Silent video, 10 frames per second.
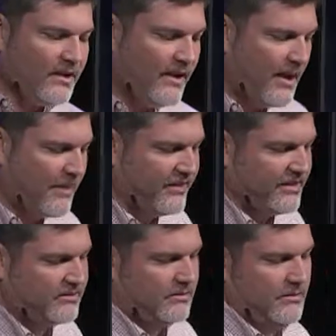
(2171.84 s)
How about
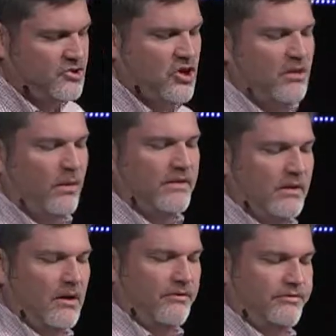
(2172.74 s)
this? Let me show you what the
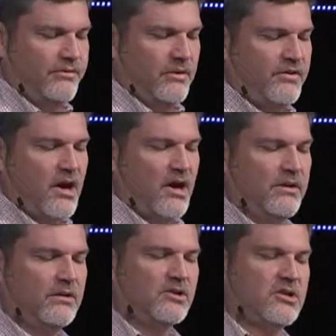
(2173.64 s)
love of God
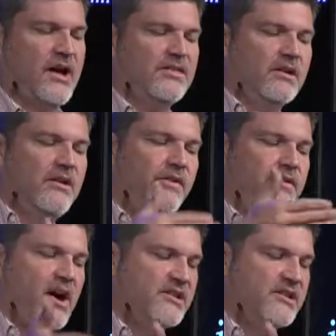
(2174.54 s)
looks like. The love of God is